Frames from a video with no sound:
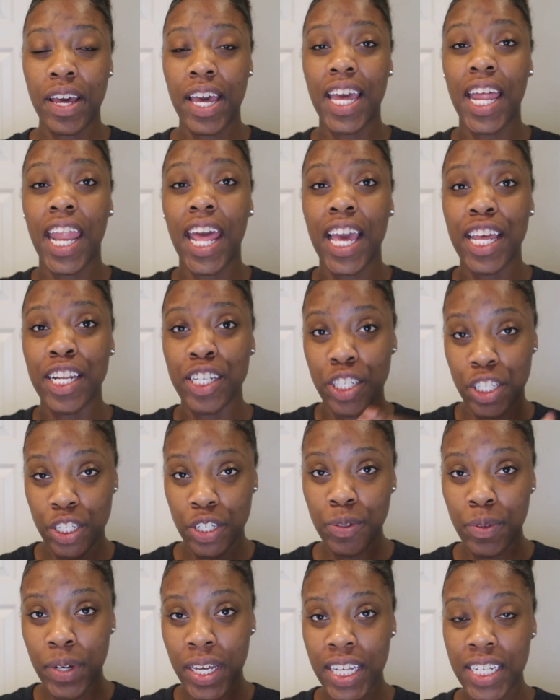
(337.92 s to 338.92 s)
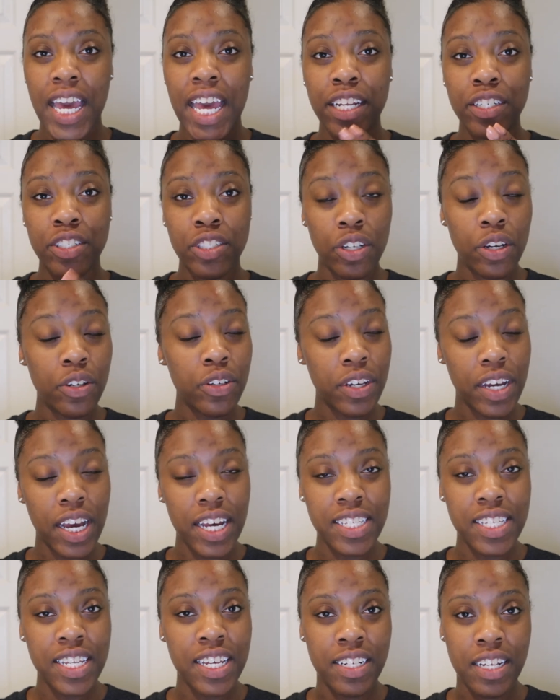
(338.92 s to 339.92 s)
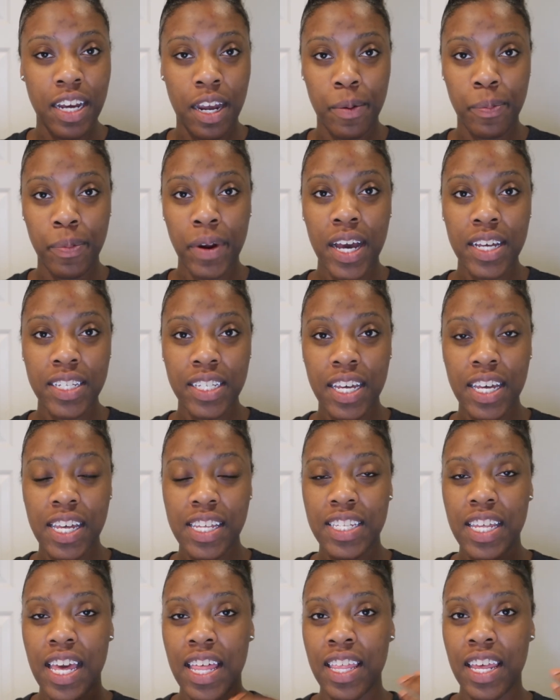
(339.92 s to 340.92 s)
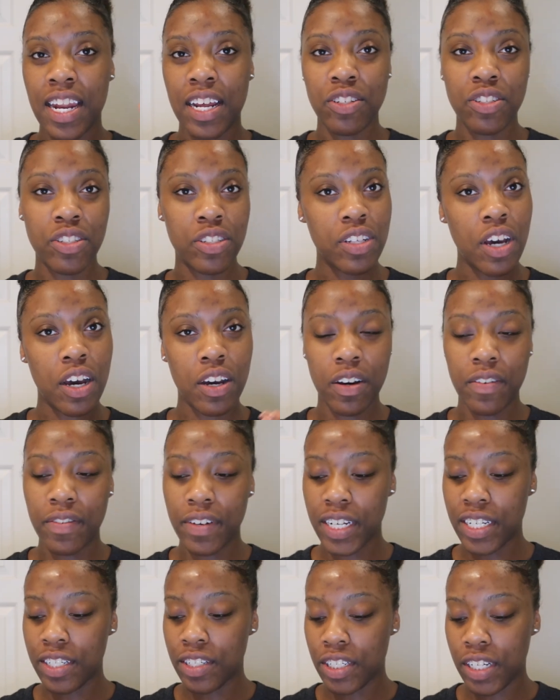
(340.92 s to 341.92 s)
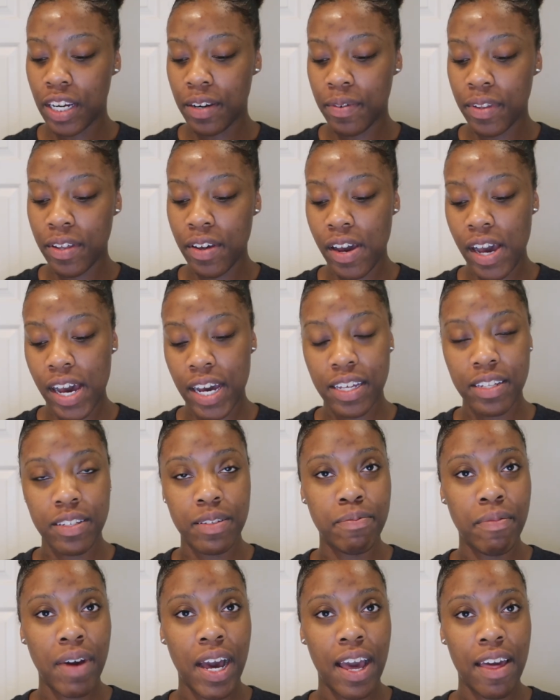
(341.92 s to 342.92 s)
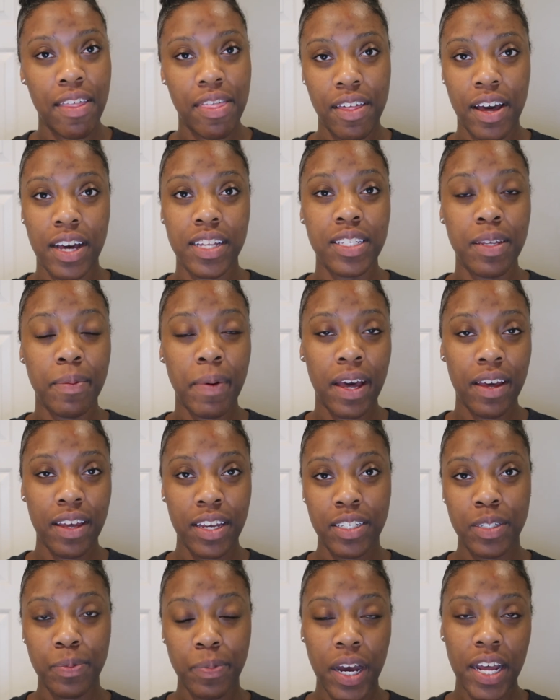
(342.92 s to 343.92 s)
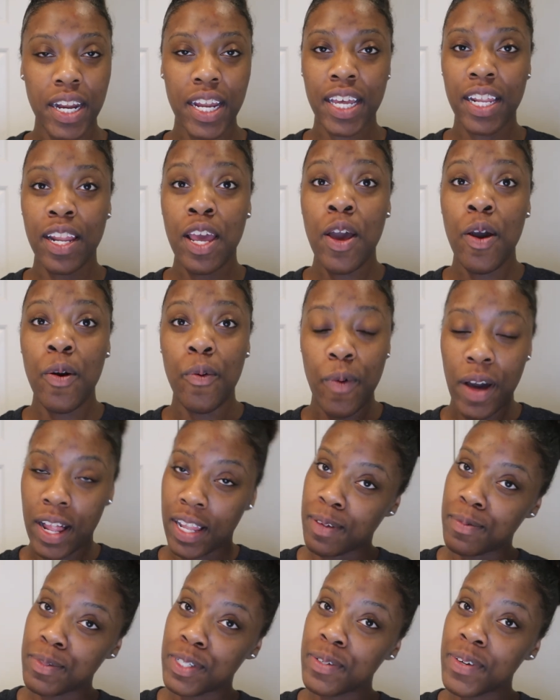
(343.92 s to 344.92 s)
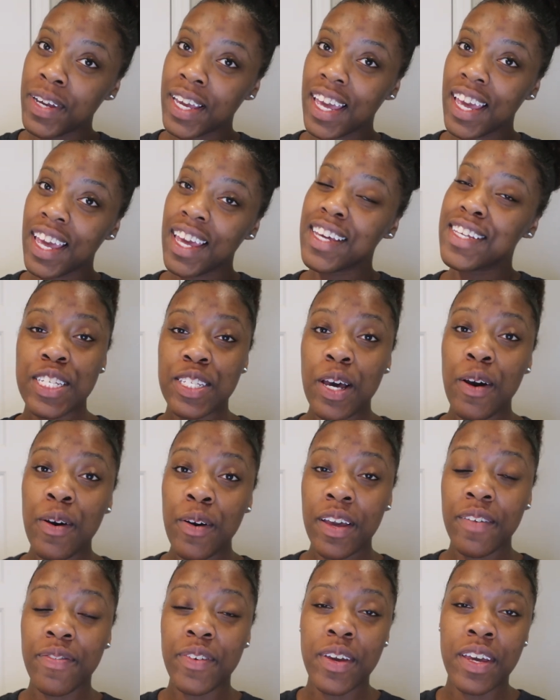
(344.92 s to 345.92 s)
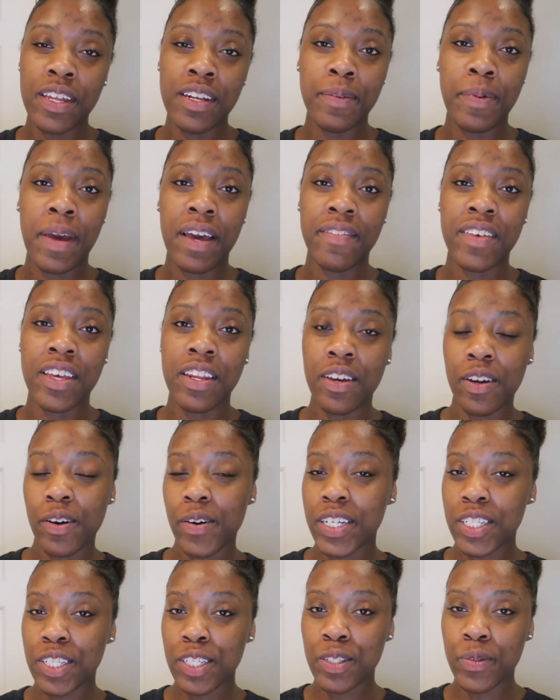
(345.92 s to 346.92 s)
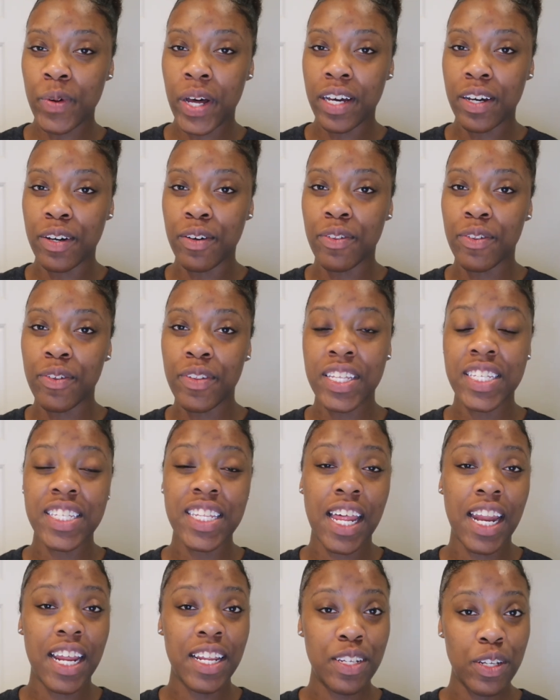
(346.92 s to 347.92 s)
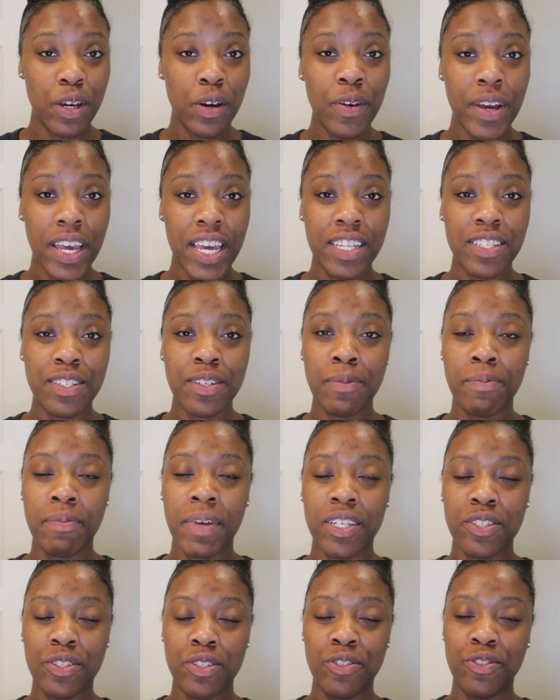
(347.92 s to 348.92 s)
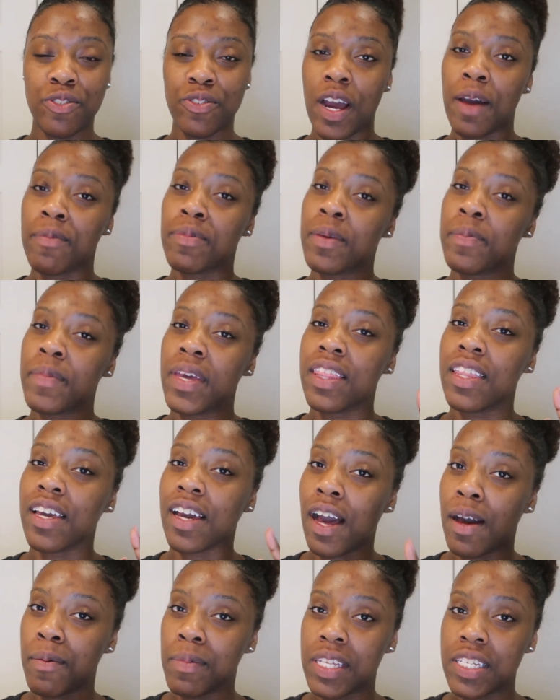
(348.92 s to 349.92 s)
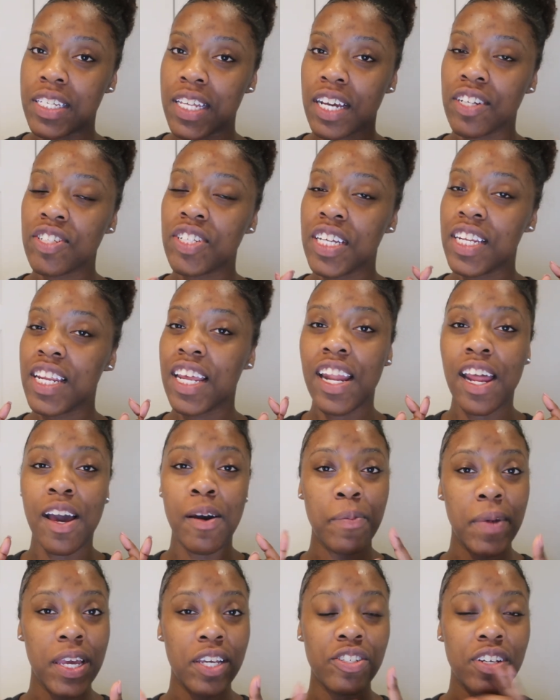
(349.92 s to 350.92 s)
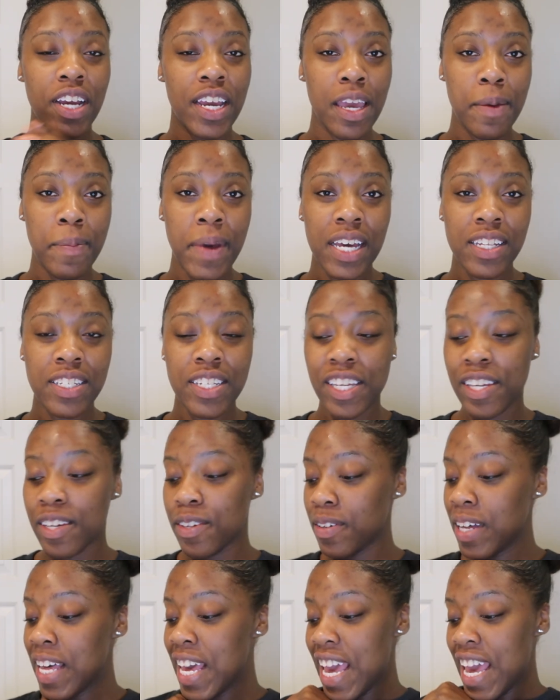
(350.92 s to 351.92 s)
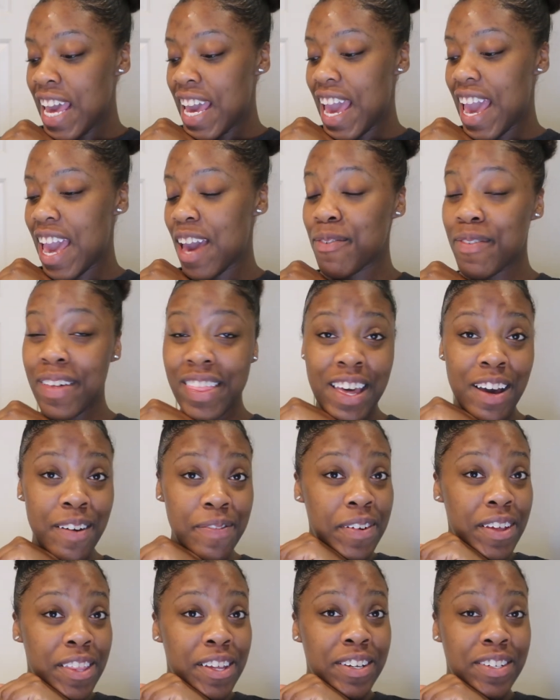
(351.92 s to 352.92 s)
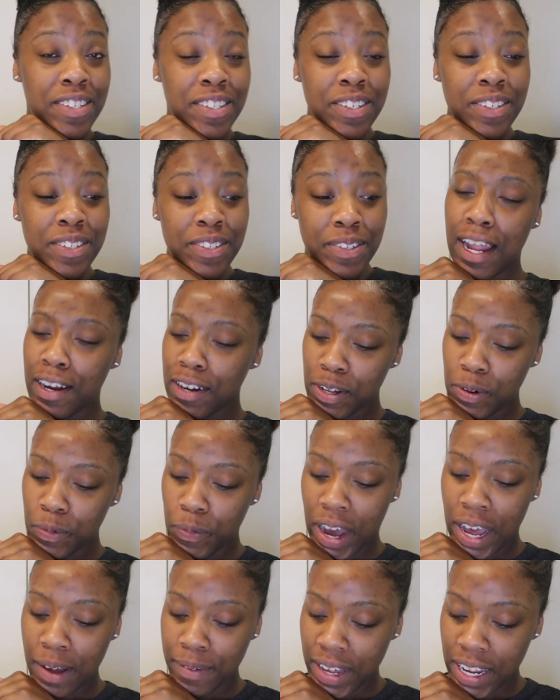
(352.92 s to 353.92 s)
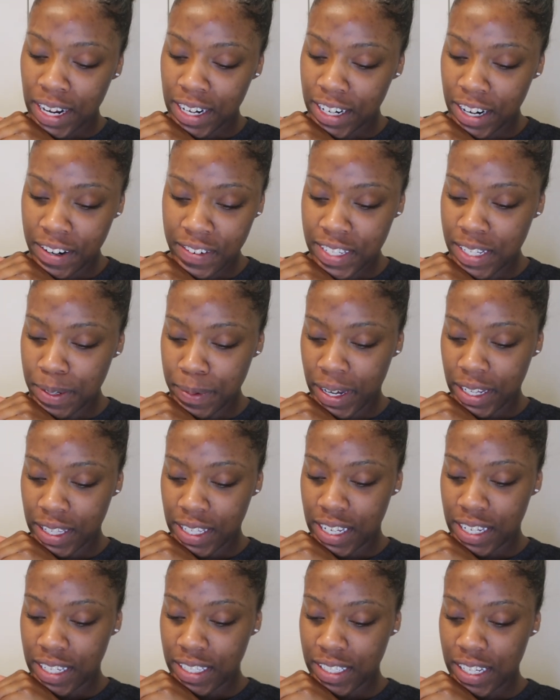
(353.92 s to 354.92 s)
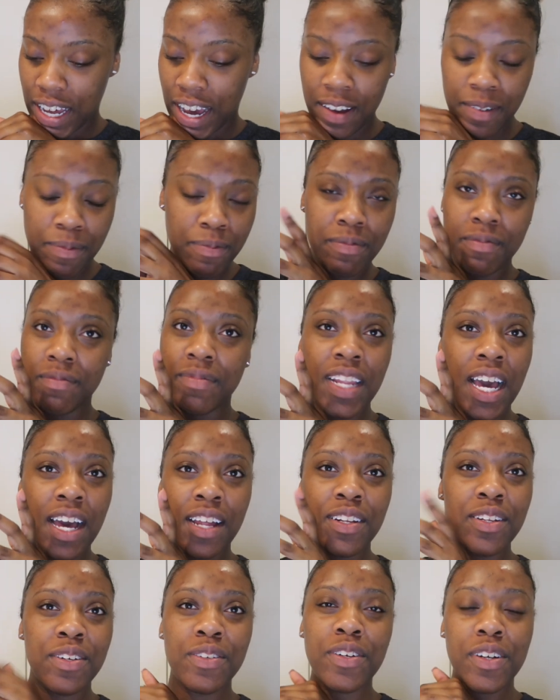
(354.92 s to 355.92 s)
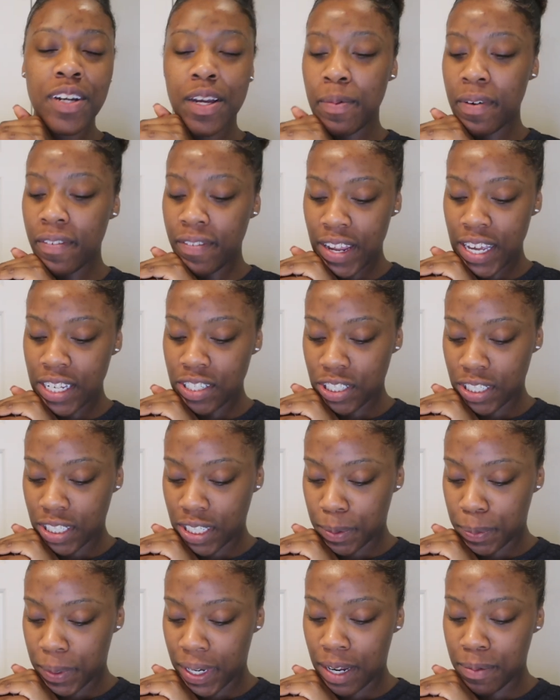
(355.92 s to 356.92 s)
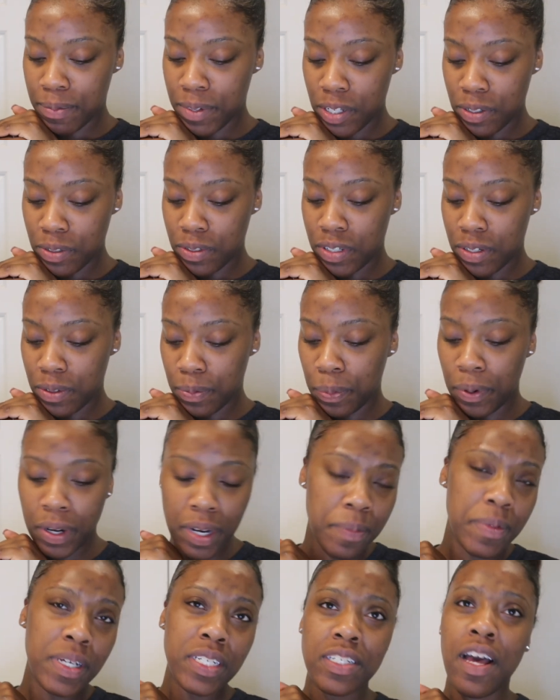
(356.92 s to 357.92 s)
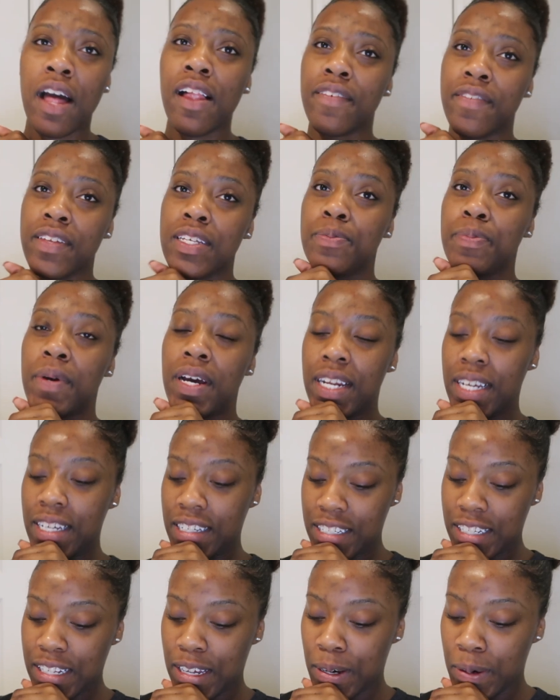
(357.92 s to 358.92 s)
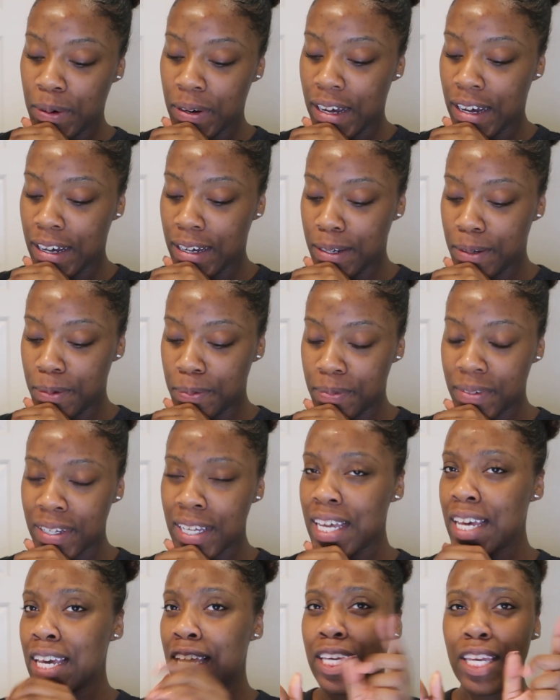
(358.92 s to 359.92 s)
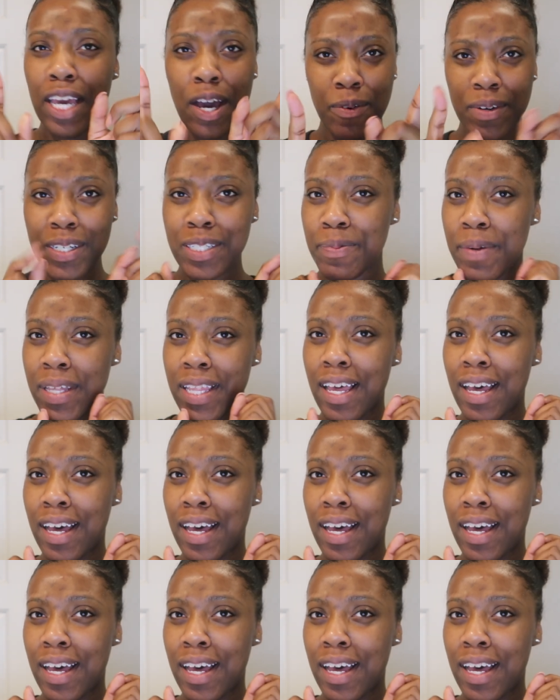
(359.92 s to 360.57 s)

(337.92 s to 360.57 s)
ahead and do it and show you guys the entire process and then I'll just talk over it and share with you guys my thoughts about each product while I'm doing it. So if you end up having any questions while I go through this that I don't answer, make sure you drop them in the comment section and I'll make sure I get back to you. And without further ado, I don't know why I'm kind of nervous about this. I'm not new to Creme of Nature, but I'm new to pretty much all of these products. So um, y'all wish wish me